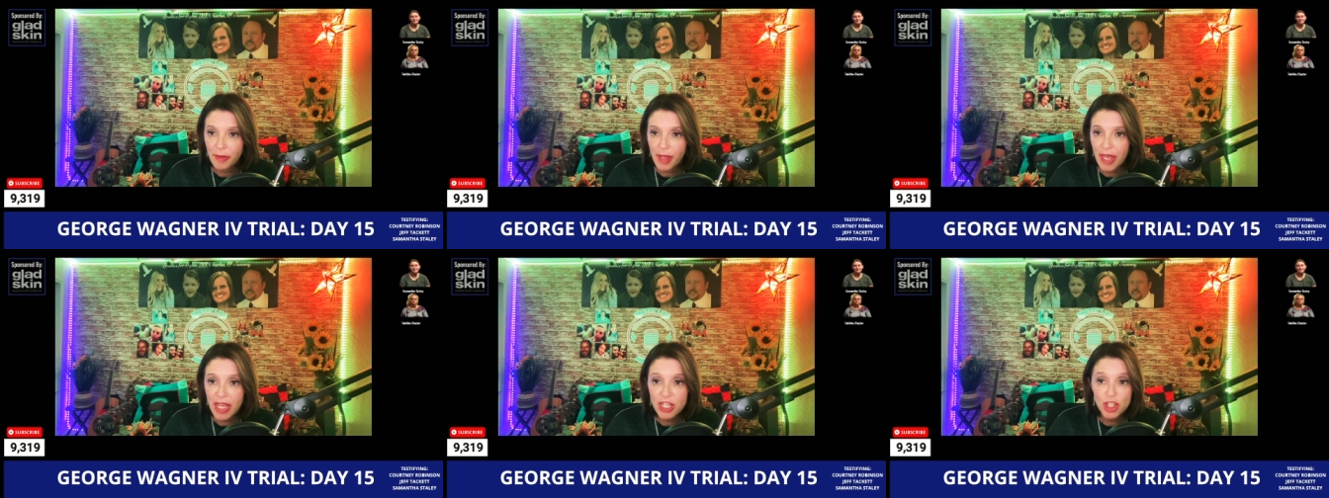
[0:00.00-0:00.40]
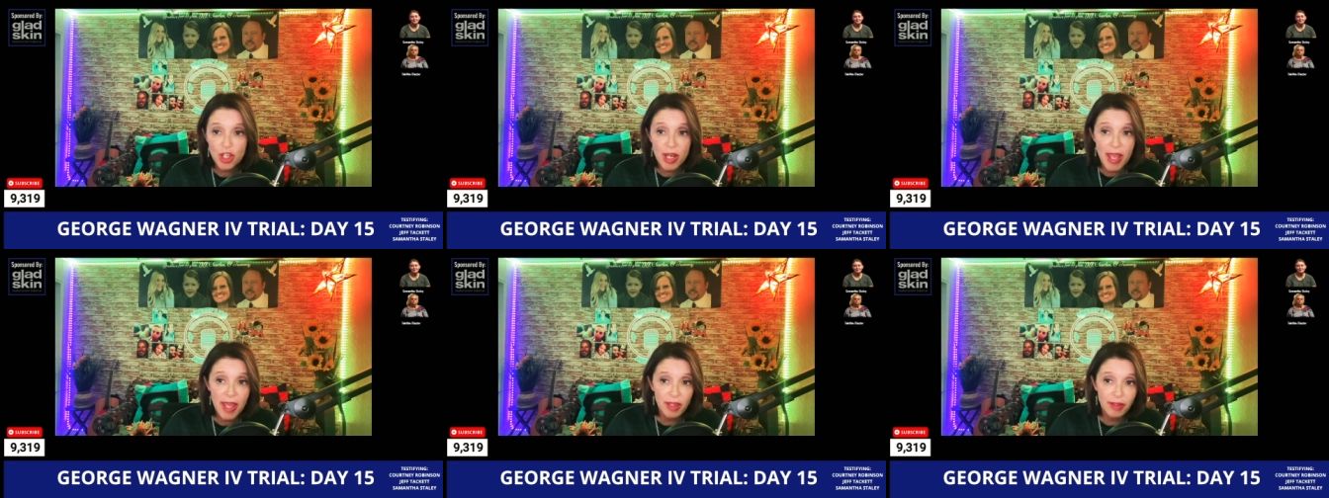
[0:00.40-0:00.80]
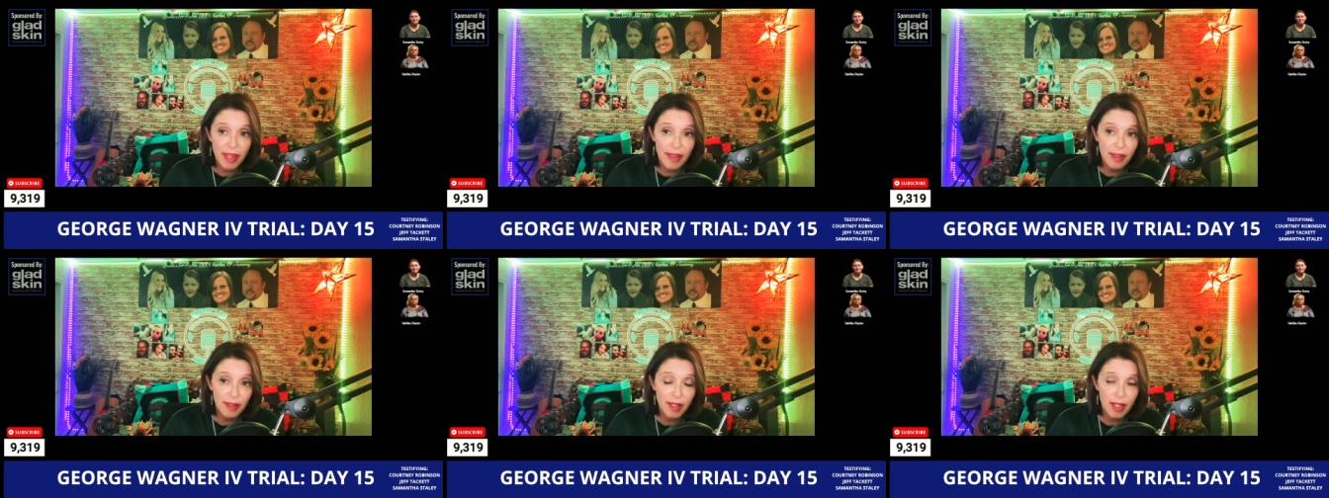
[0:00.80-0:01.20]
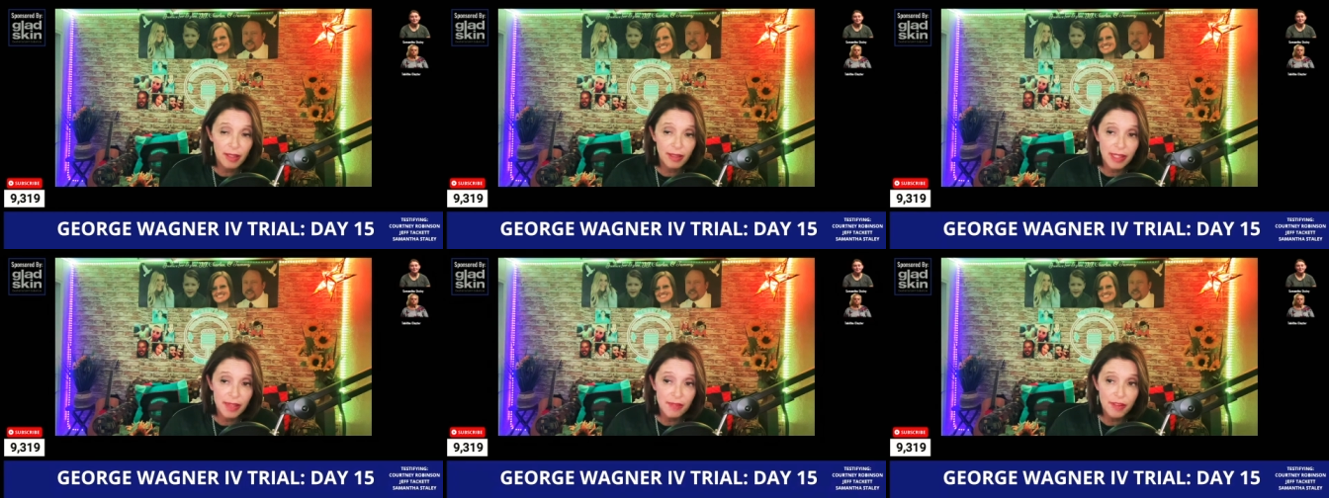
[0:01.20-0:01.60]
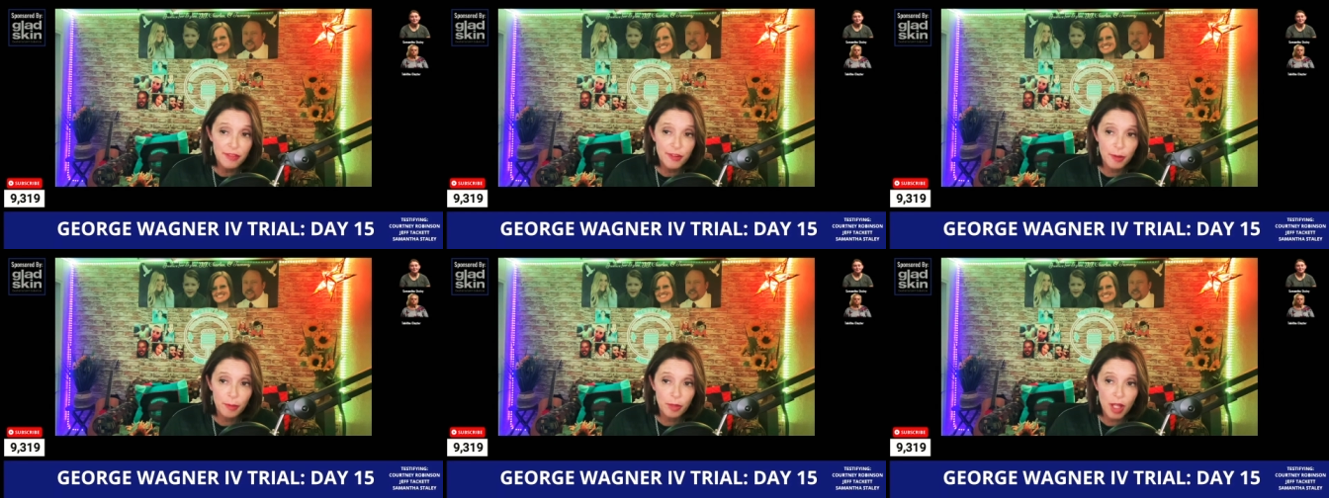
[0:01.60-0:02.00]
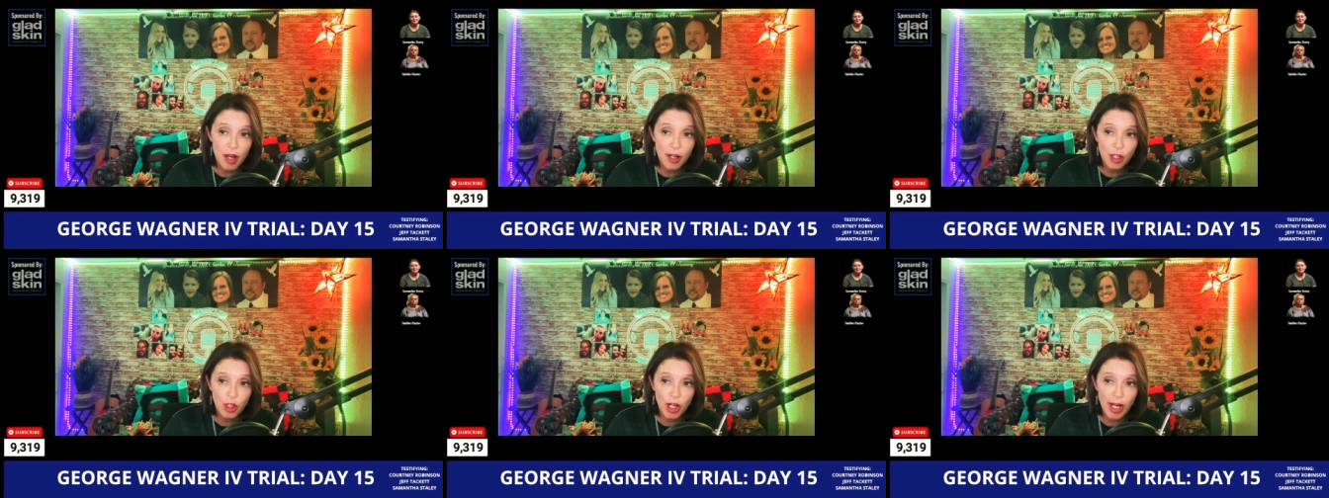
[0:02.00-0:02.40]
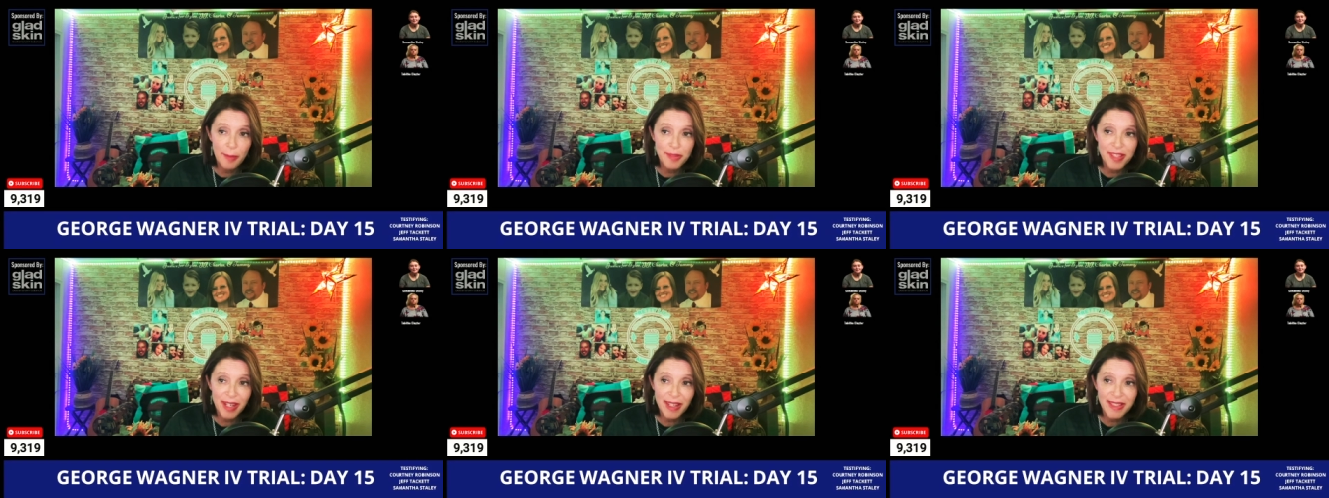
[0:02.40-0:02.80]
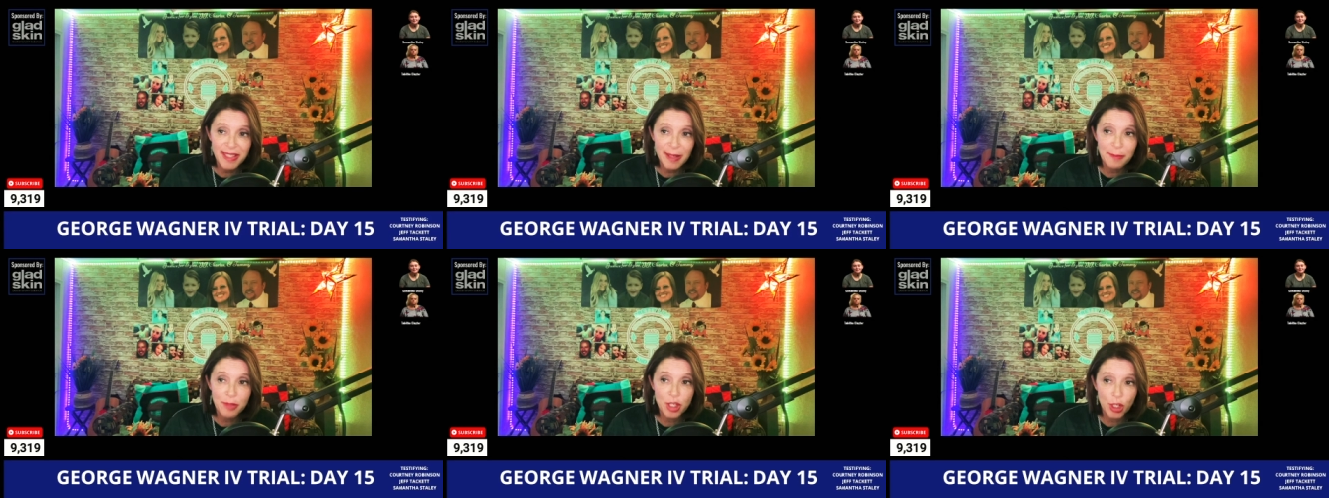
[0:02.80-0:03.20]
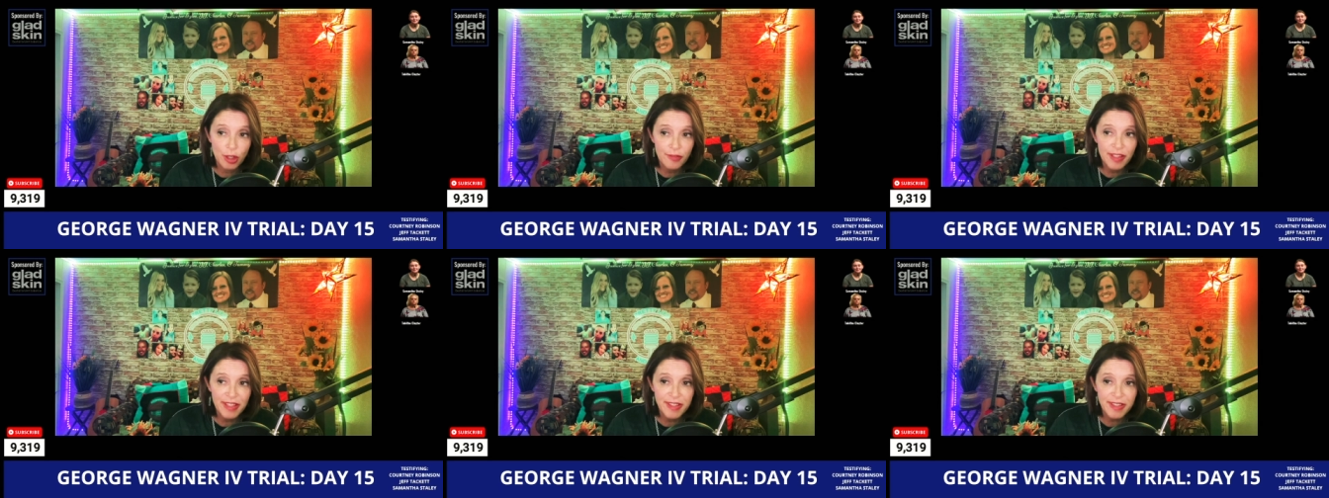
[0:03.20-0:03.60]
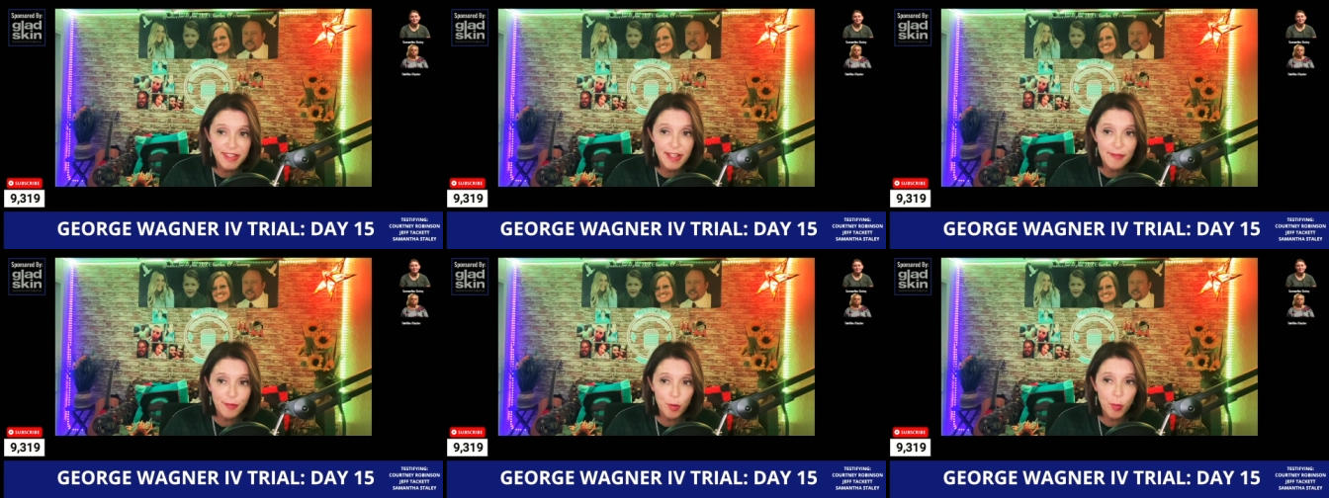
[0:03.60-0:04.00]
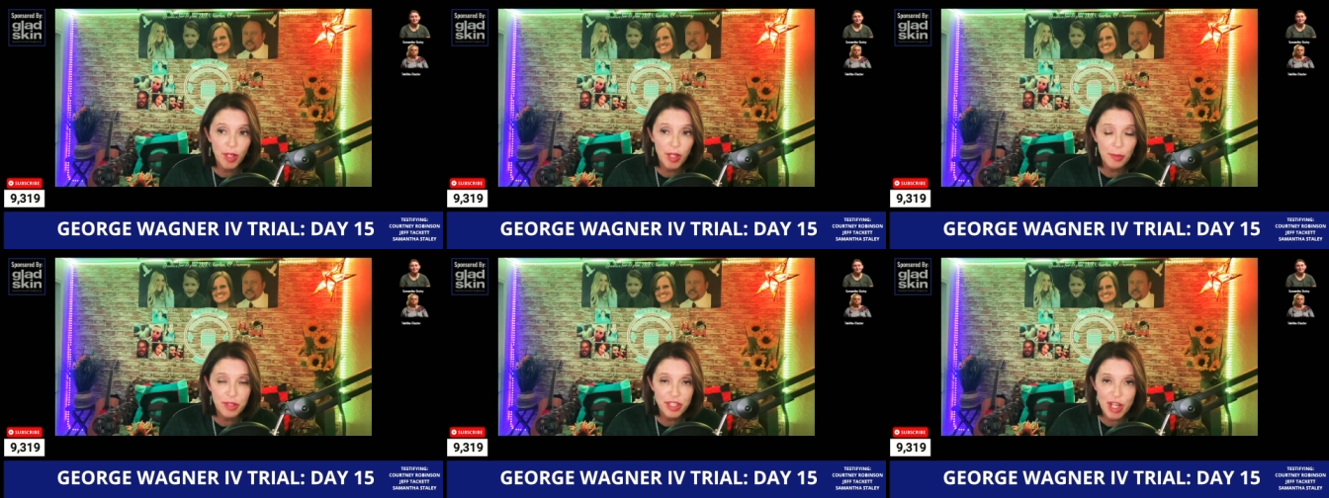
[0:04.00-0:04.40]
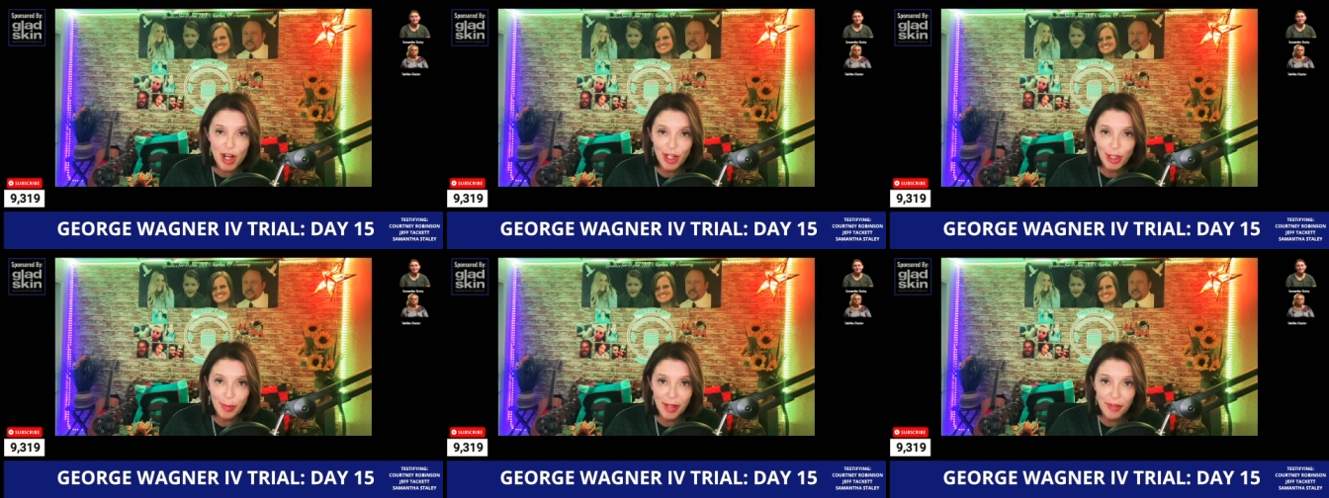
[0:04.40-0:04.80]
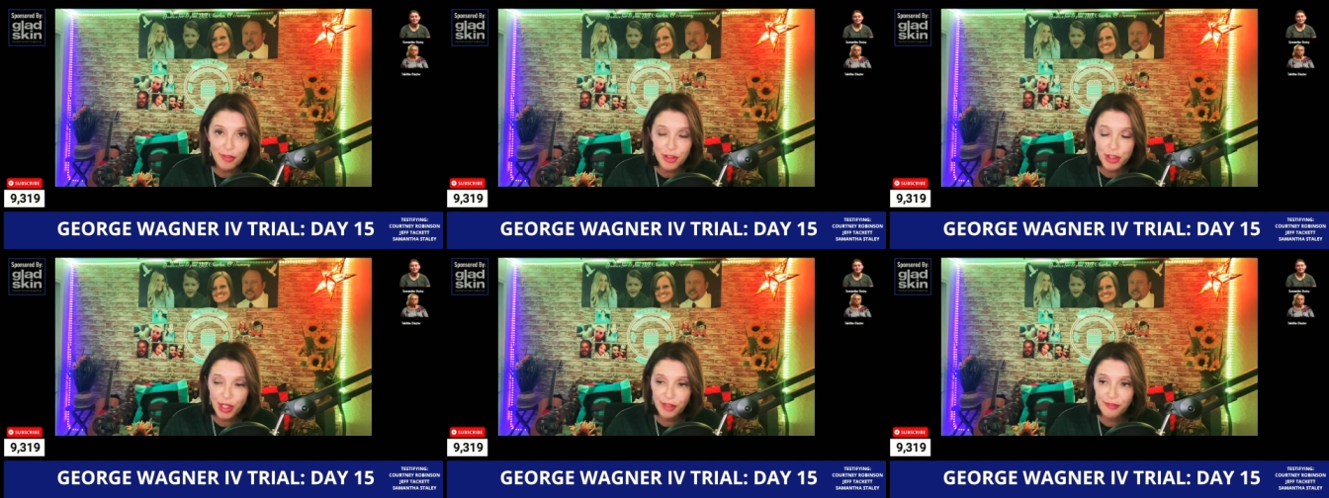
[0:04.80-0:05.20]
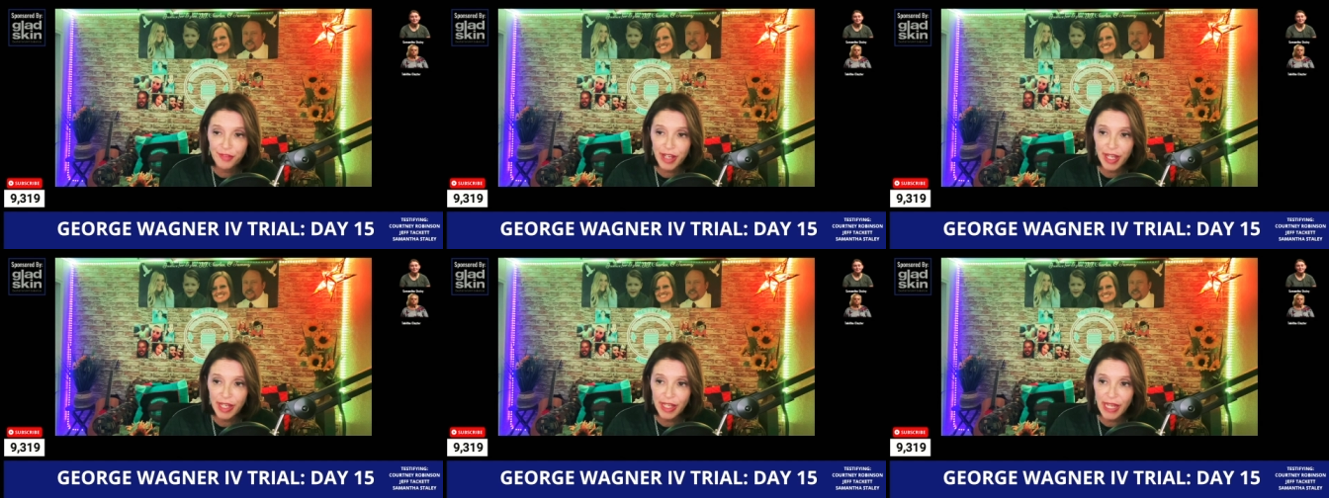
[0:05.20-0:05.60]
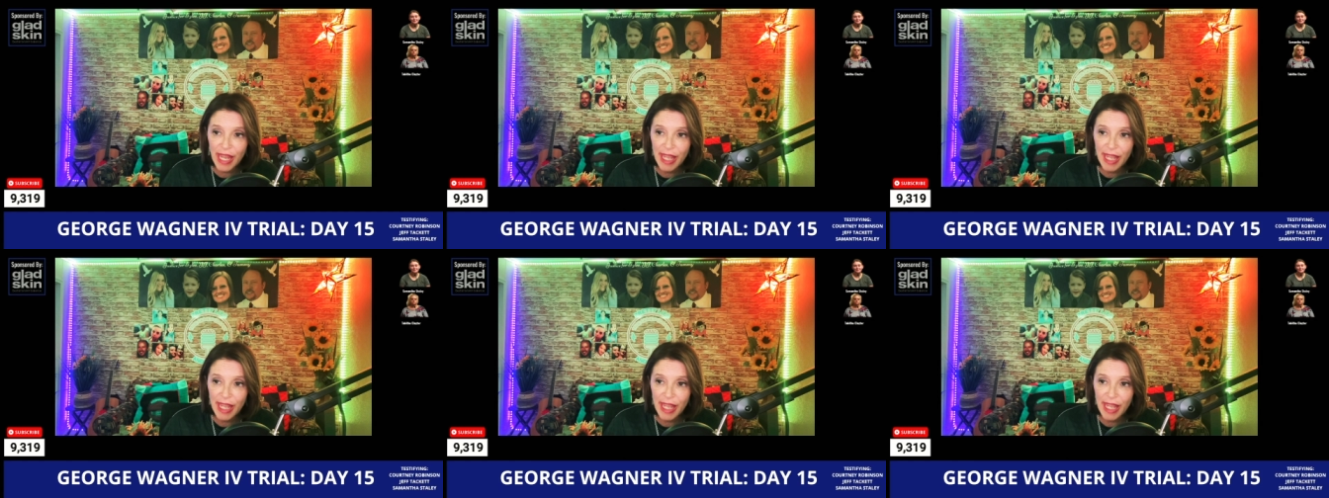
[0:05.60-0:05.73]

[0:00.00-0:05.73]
and Jeanette Le uh, Levy from Law and Crime said he seemed nervous, except for when he was talking about the chicken fighting,